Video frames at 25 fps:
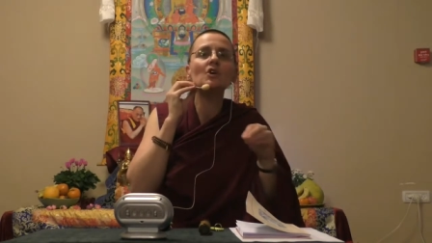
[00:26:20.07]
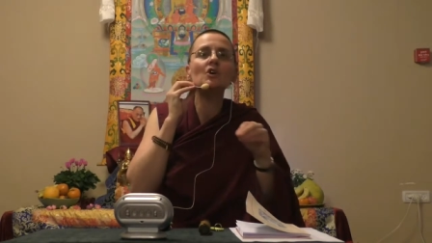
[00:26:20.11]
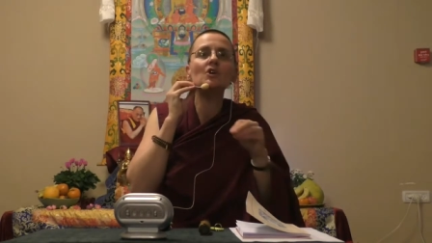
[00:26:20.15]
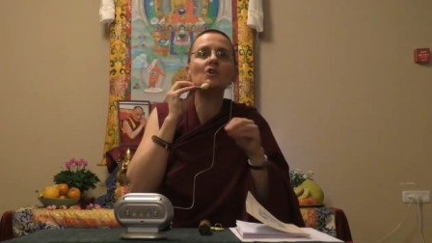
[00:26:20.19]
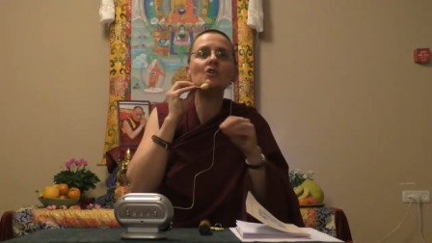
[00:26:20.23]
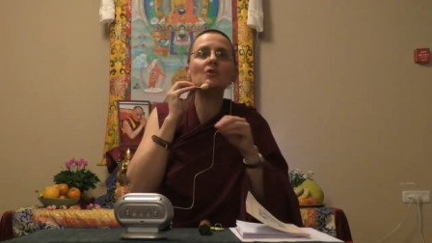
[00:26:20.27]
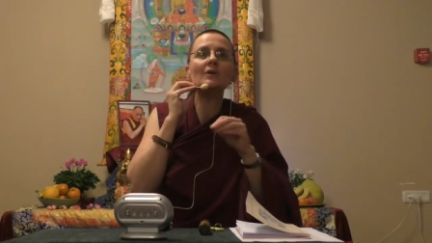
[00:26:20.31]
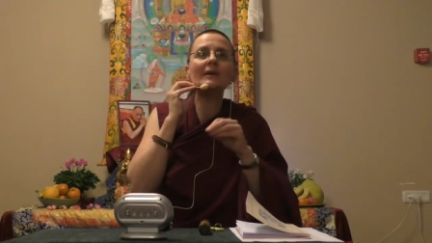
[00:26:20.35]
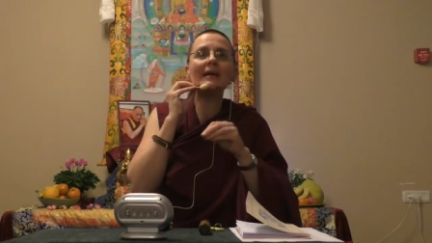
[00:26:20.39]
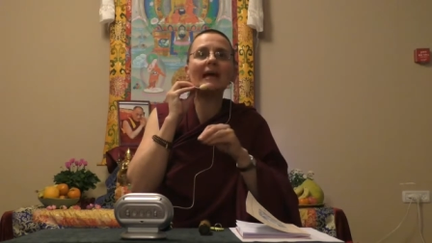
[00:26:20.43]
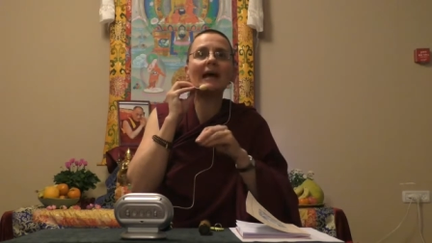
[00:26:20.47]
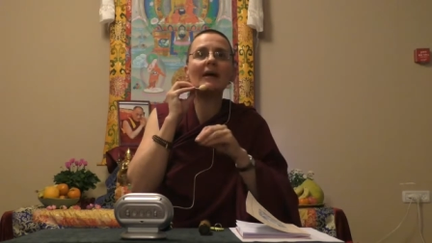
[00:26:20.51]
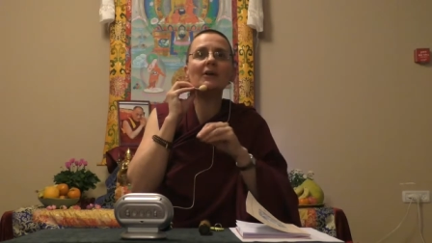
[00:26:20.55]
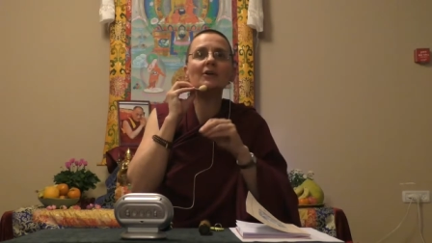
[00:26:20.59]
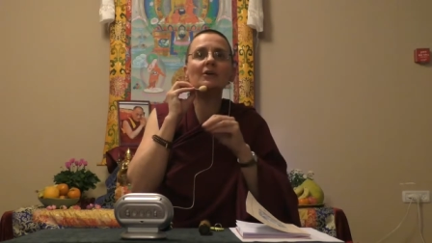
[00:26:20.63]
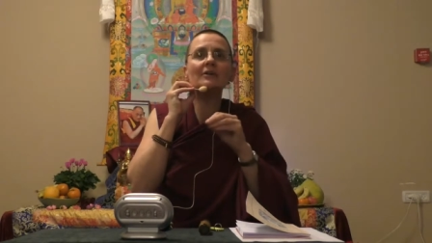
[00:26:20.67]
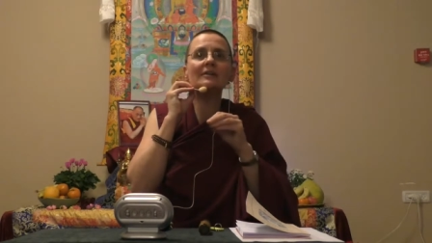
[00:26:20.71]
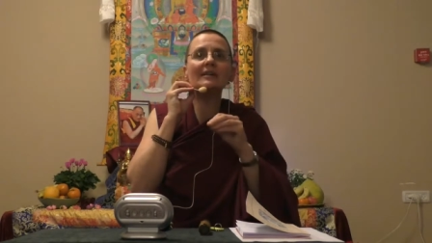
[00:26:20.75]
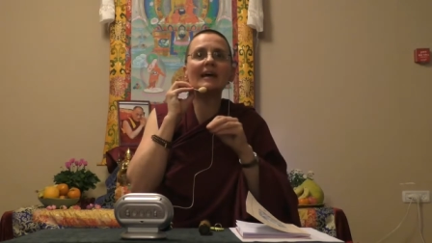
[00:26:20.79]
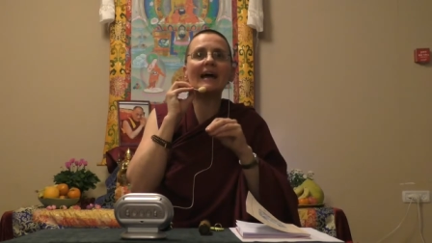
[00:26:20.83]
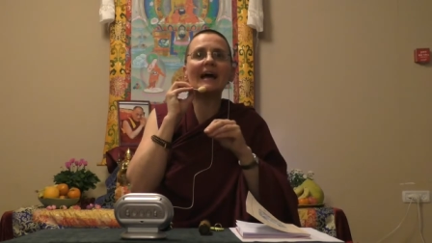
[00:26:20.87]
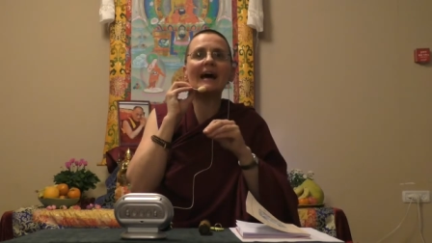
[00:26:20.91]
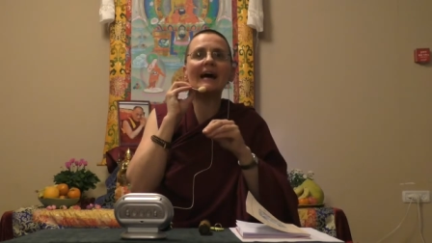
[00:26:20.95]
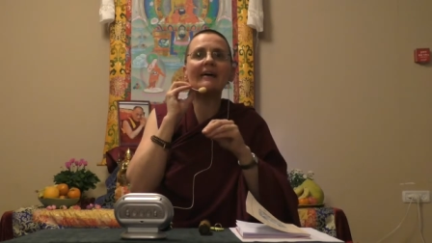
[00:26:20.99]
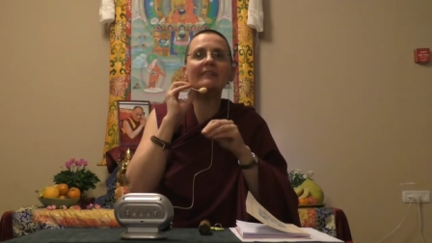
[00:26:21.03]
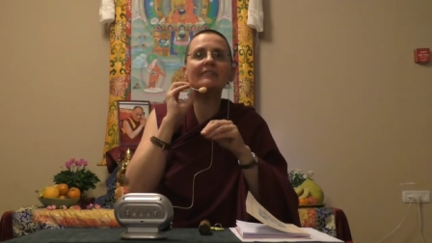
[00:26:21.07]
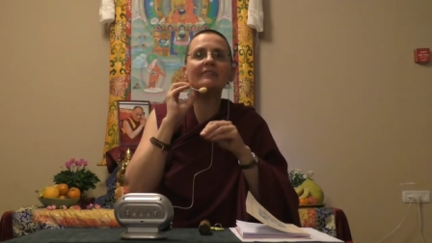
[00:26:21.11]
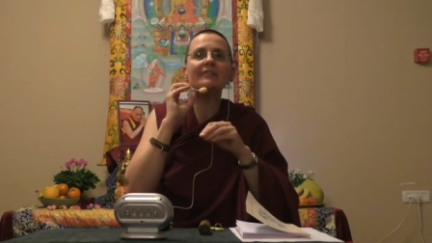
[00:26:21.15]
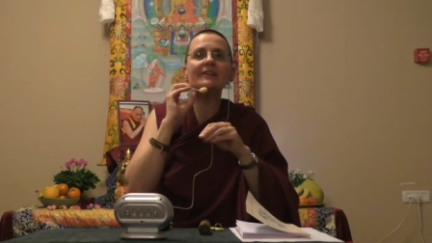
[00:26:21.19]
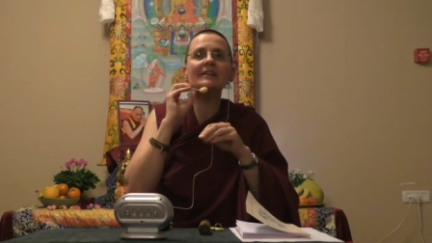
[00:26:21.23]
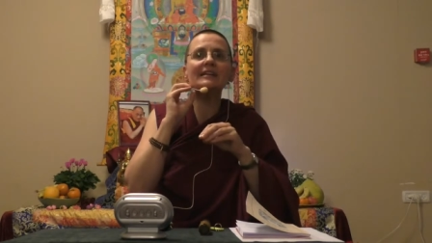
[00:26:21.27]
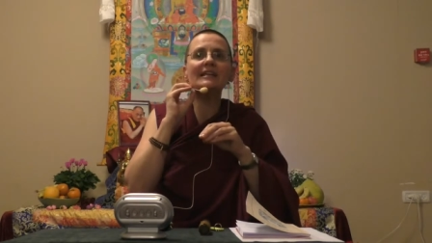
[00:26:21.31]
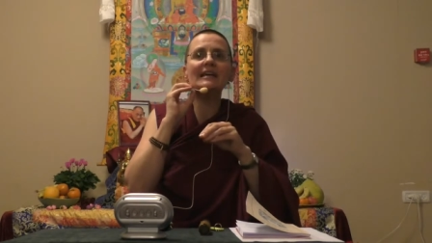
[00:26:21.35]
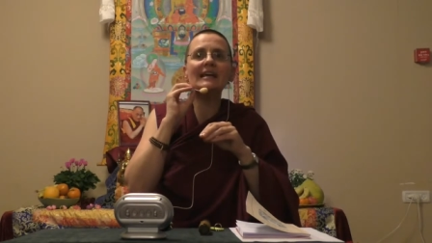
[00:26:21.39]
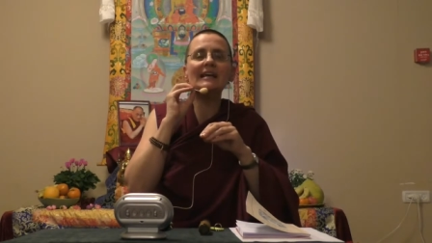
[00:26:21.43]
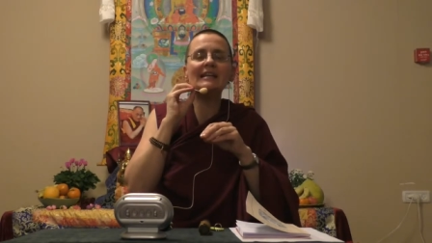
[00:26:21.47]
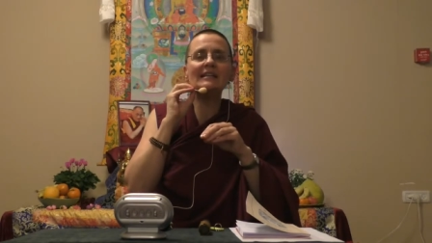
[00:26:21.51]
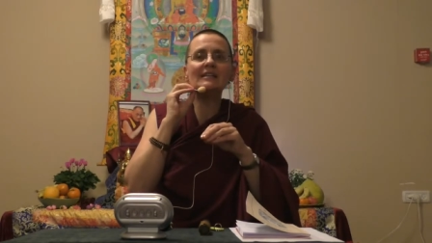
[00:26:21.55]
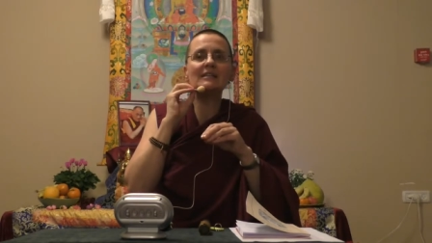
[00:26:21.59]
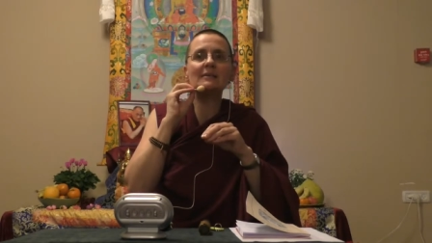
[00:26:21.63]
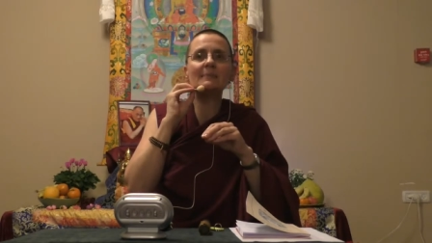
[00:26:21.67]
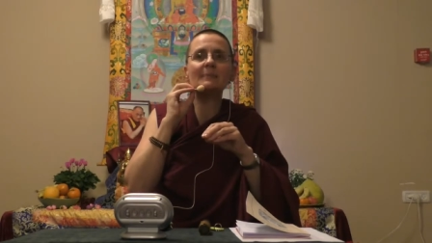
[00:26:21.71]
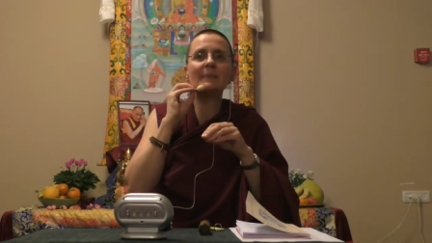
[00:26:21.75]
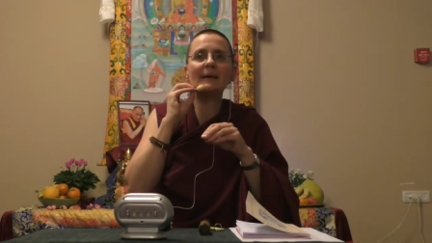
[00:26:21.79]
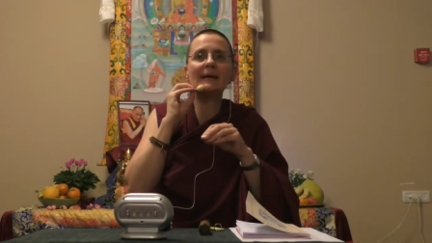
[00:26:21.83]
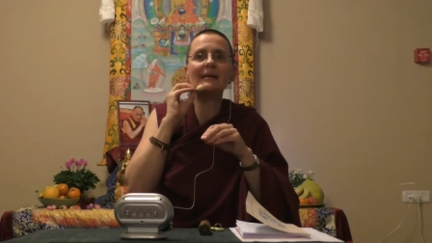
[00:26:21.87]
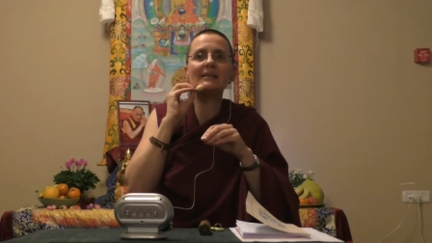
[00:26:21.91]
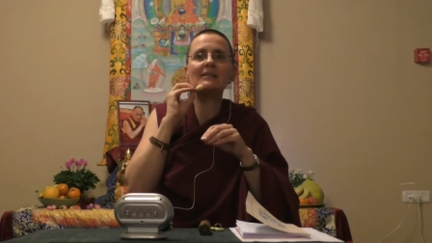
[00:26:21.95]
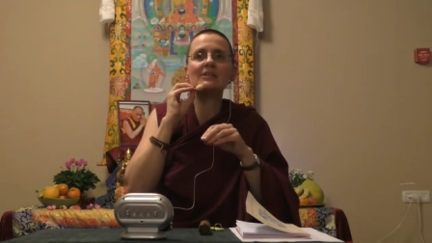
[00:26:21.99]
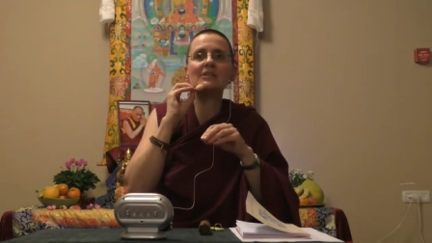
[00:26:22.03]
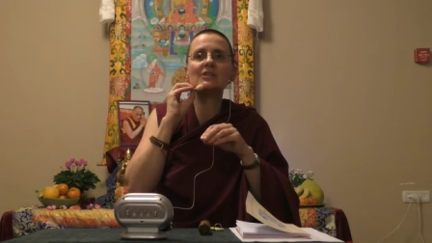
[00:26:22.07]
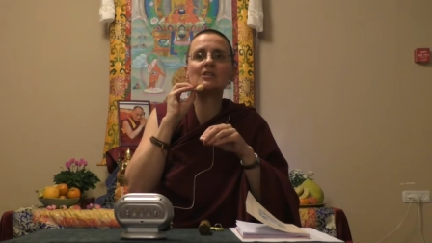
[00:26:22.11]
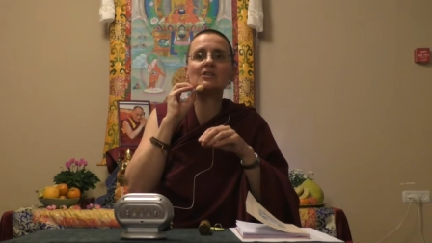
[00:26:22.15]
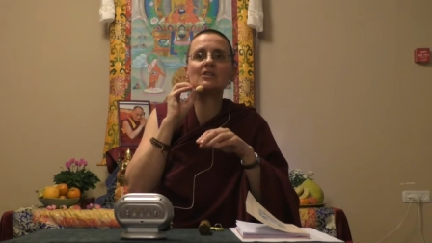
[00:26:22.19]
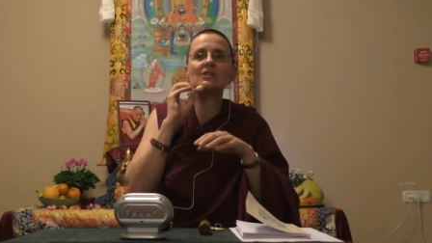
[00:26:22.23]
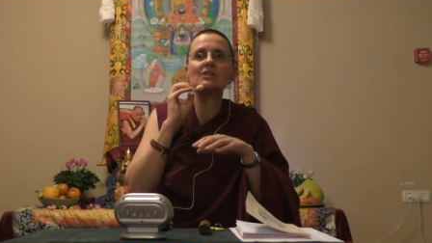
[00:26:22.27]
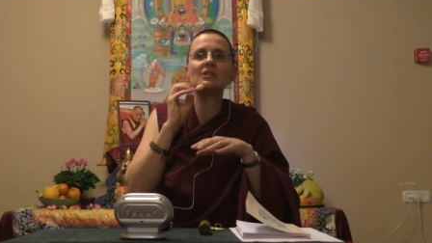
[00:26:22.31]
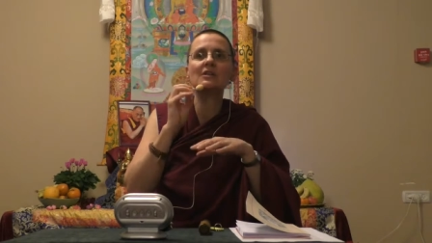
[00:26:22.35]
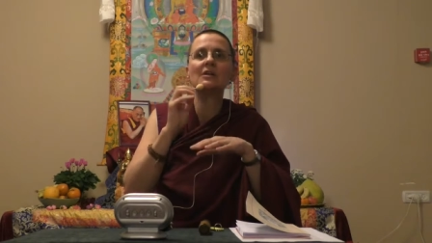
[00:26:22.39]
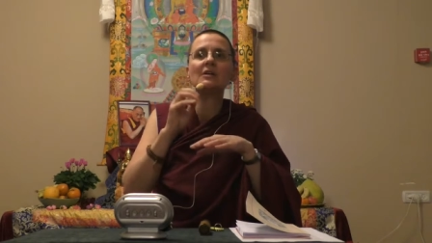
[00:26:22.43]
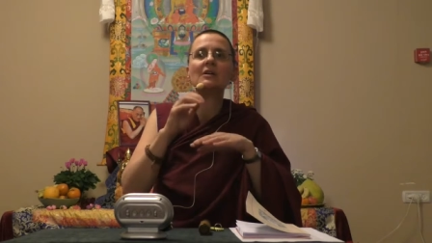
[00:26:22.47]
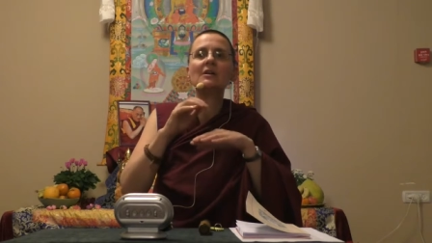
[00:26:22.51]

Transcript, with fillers: you cannot have an independent